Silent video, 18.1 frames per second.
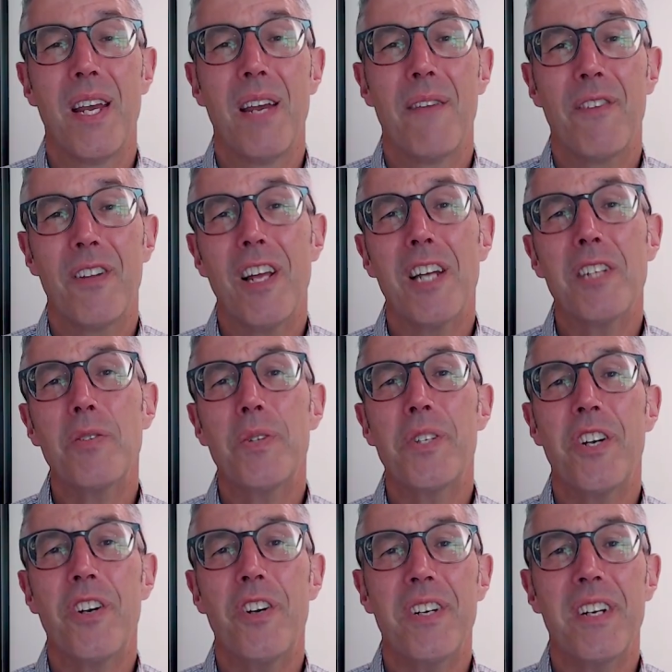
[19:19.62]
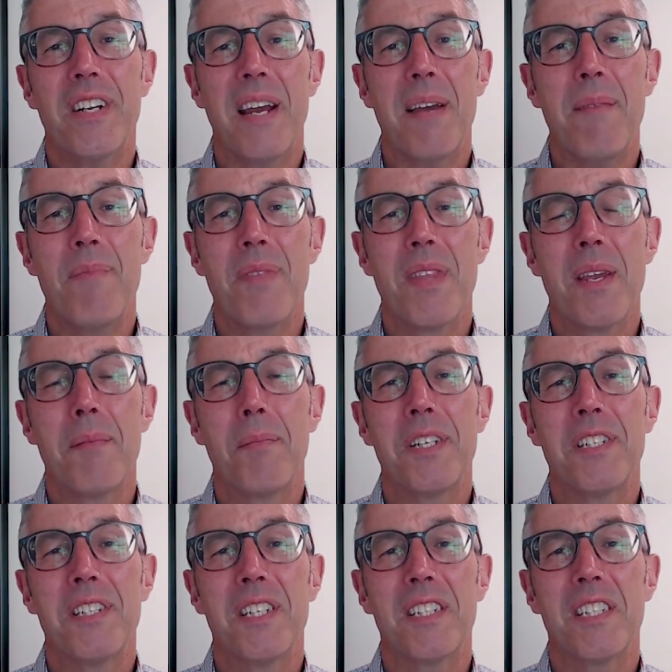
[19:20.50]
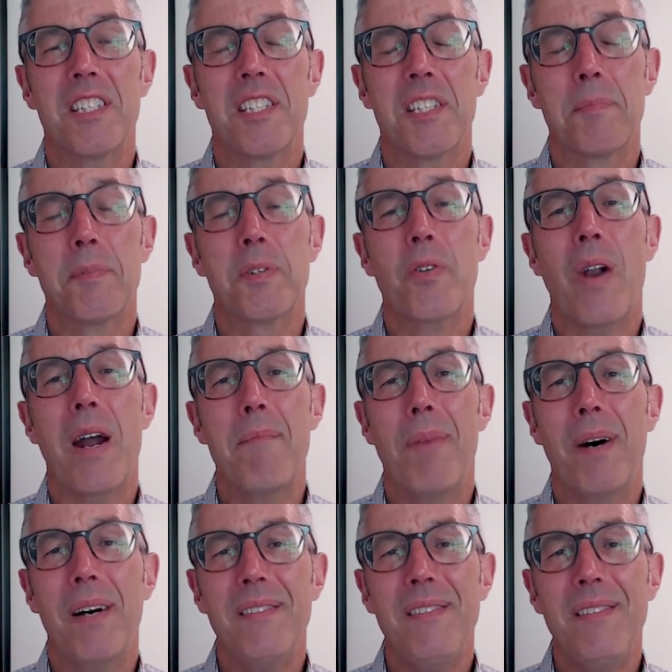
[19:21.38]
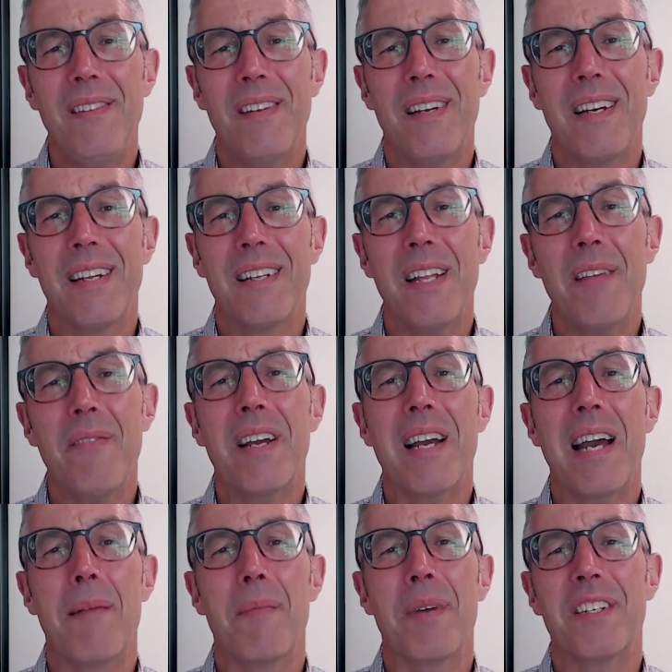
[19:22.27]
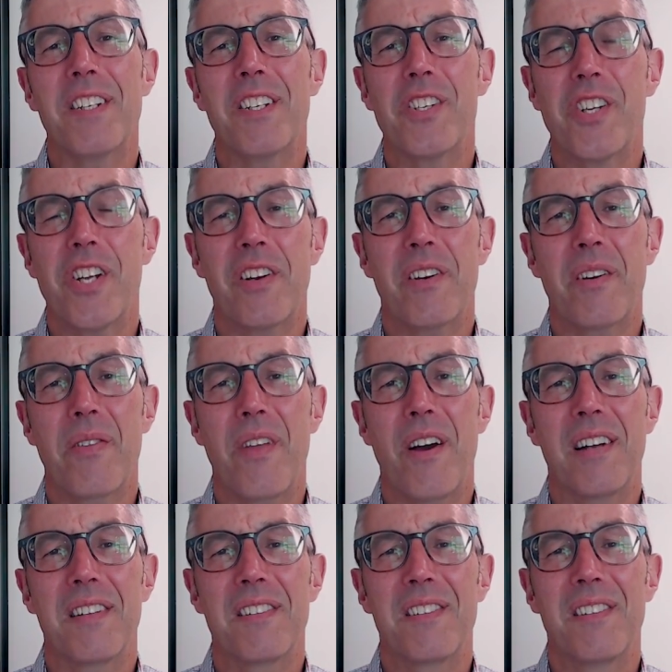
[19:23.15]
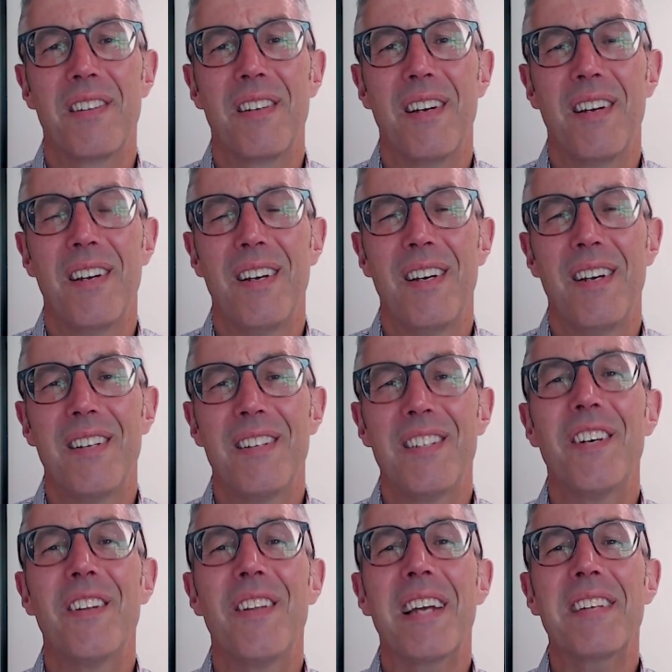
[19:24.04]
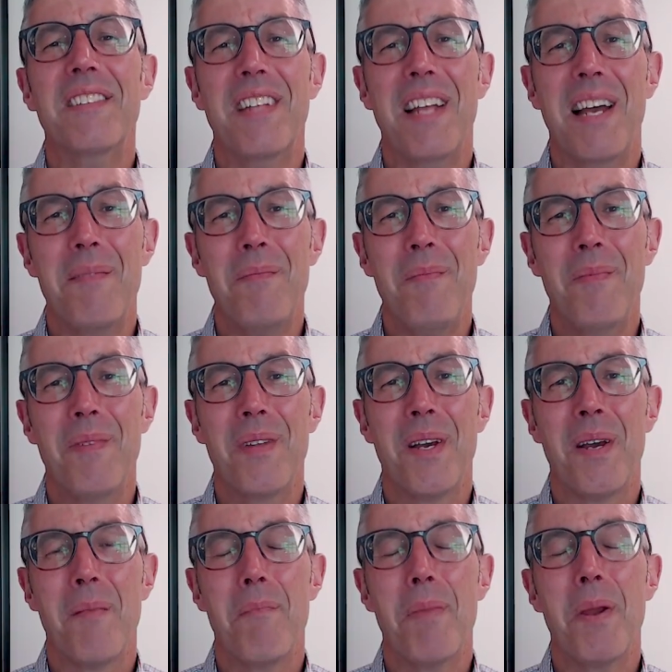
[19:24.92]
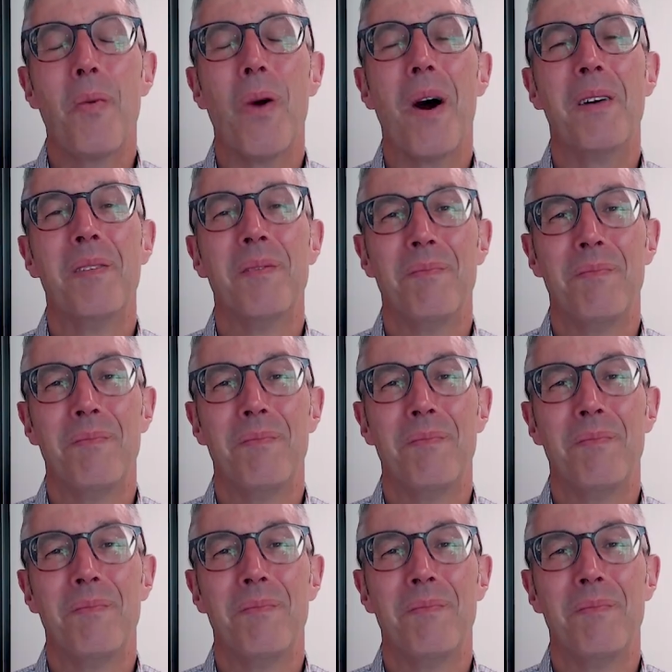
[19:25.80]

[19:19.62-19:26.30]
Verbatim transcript: If you liked what you heard today, please hit the subscribe button and leave a comment to share your thoughts. Till next time, be well.